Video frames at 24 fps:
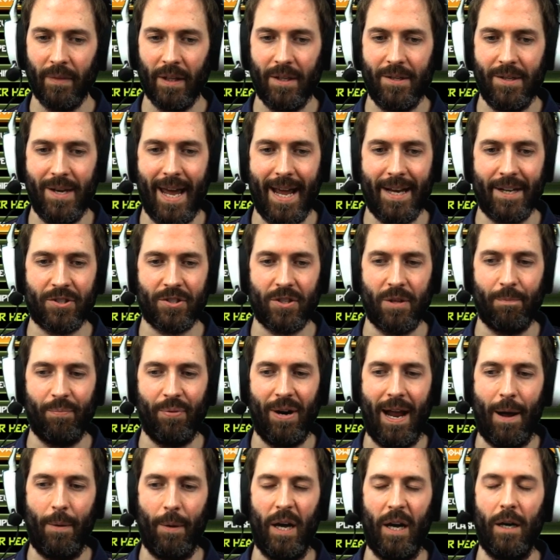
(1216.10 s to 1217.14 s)
Next, the
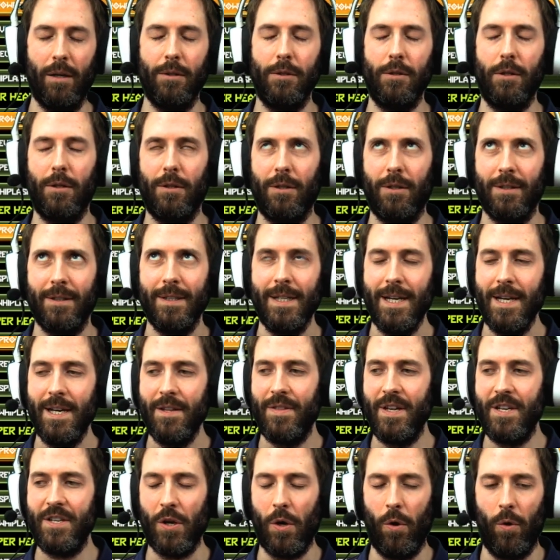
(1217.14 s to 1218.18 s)
Prowler. Oh,
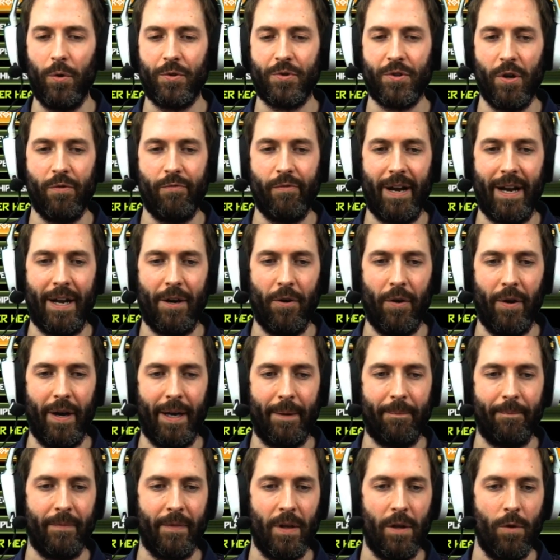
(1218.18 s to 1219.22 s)
these are also really
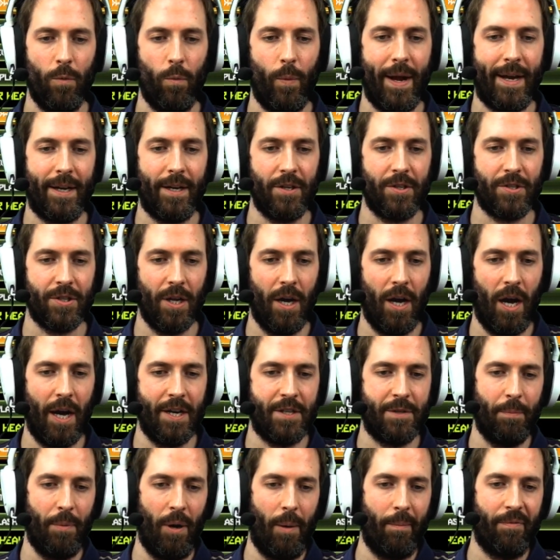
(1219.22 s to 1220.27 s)
annoying. Weakness,
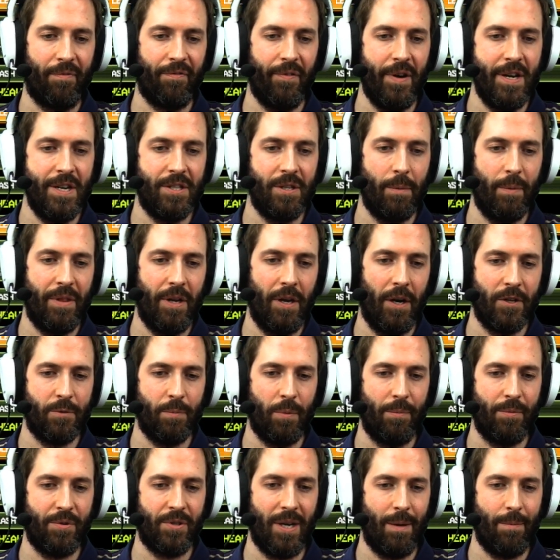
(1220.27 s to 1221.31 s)
Ice Bomb. Freeze it with the Ice
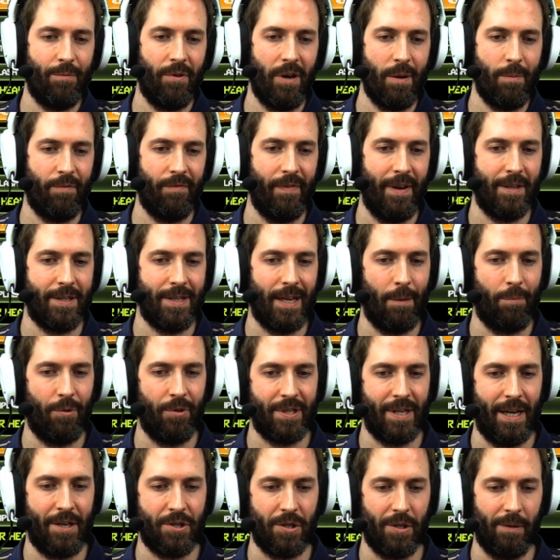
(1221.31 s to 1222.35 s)
Bomb to temporarily prevent
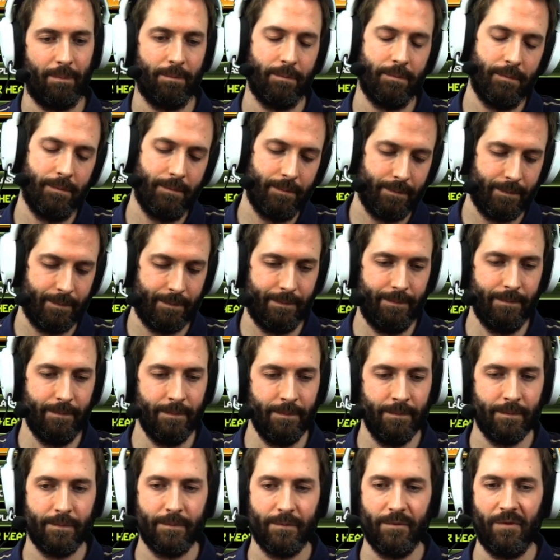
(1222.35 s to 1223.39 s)
teleportation.
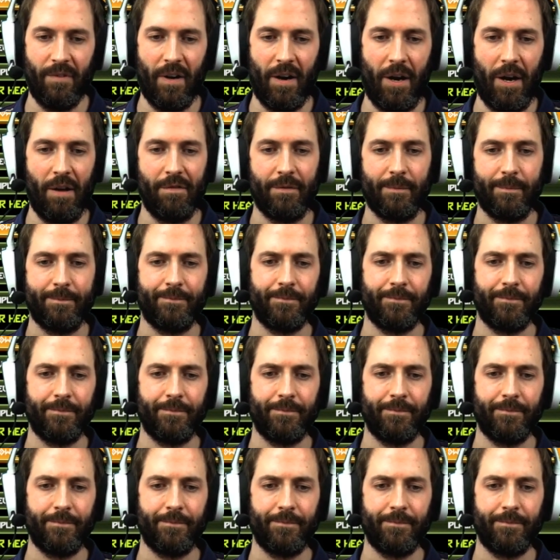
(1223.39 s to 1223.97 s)
Fair enough.